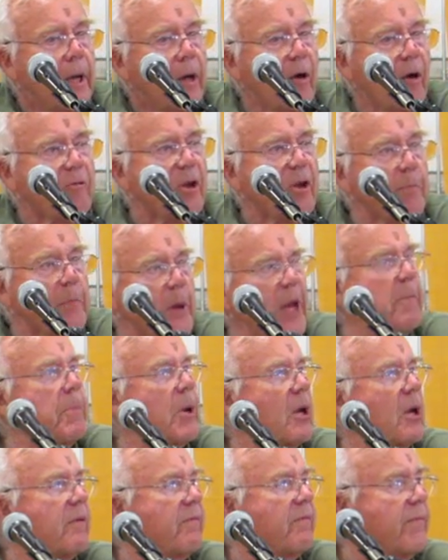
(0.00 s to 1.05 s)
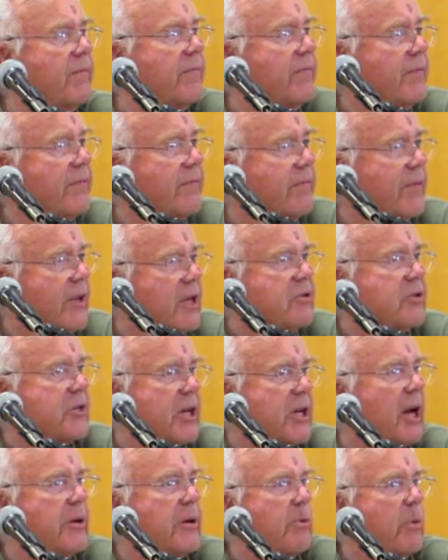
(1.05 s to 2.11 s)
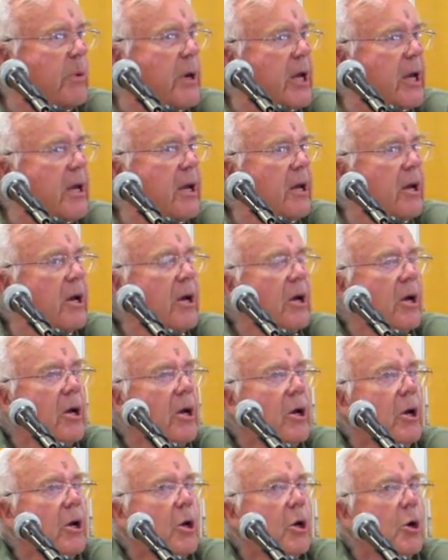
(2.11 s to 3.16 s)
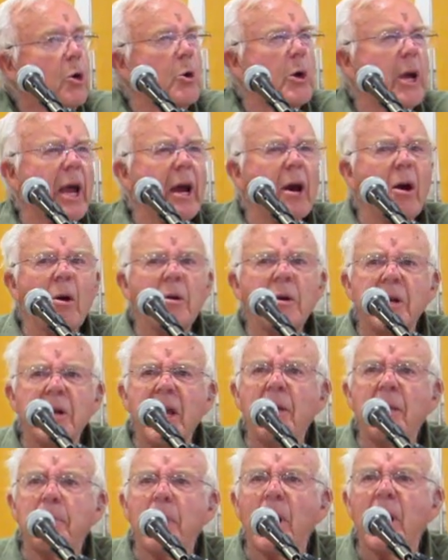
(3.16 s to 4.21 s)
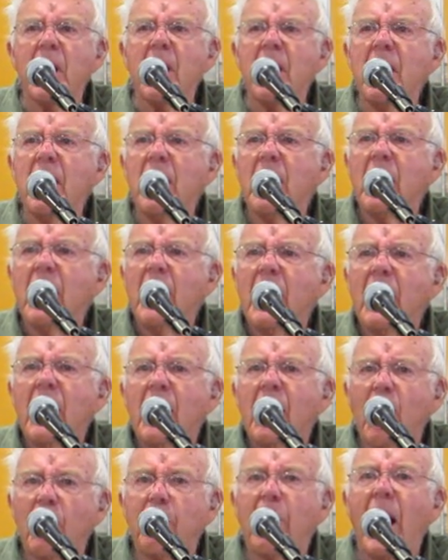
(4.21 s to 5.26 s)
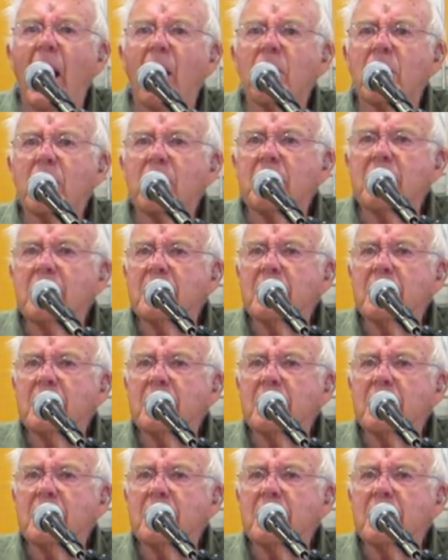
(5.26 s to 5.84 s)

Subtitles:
of the people of this country who cared deeply about